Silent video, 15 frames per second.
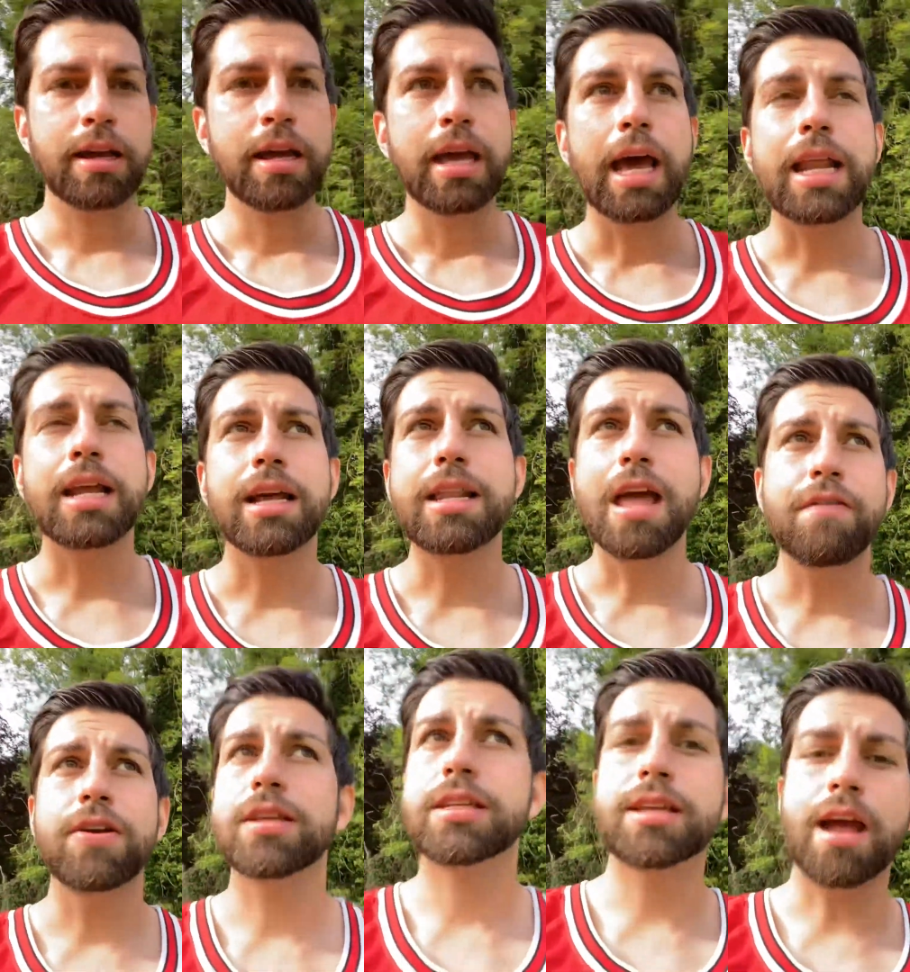And I
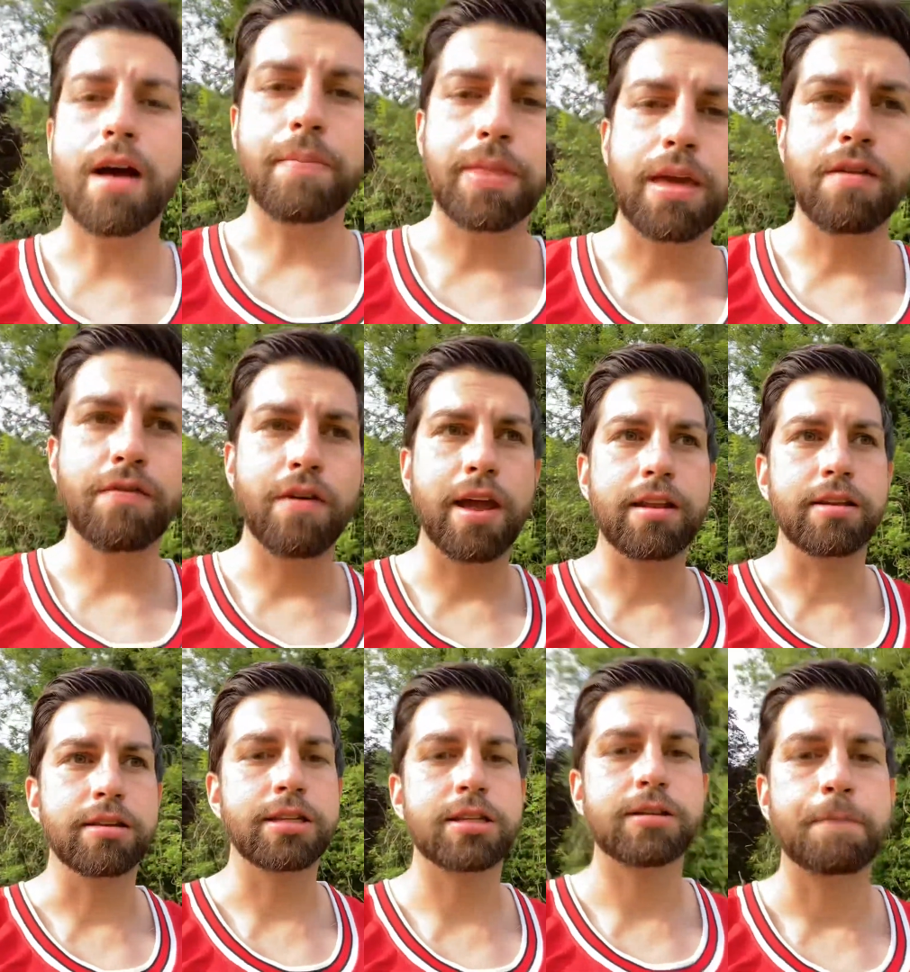never set up the
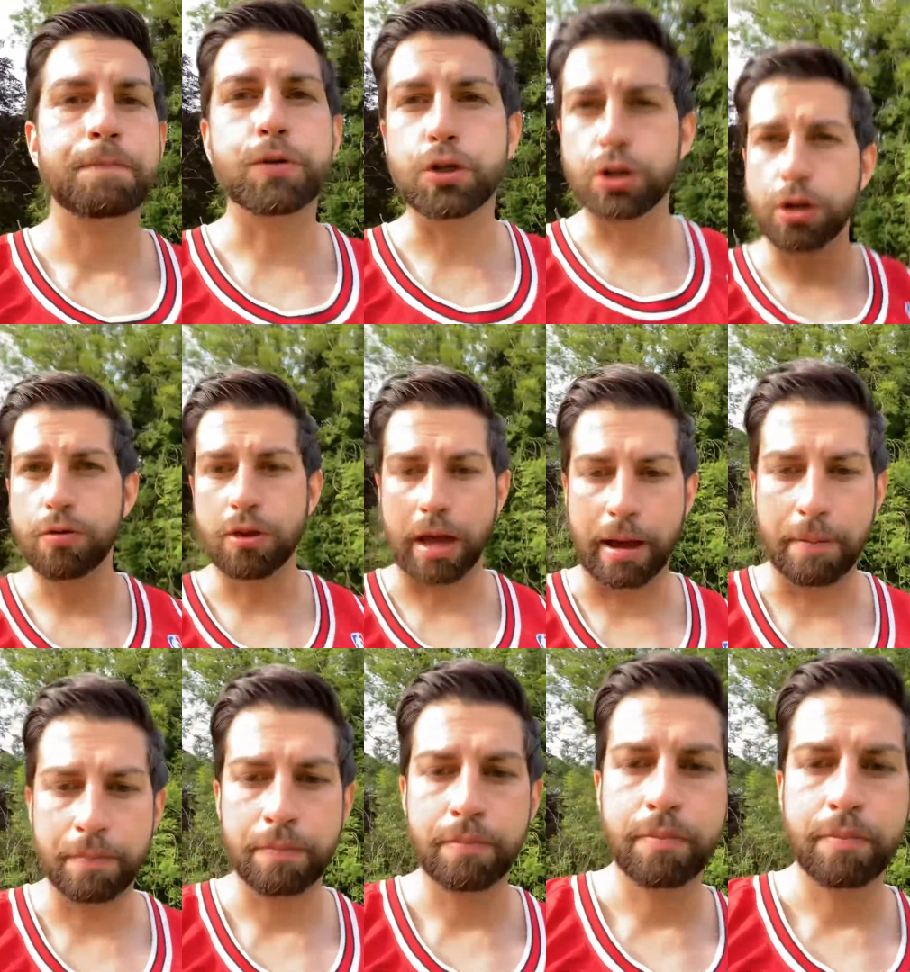events to do that,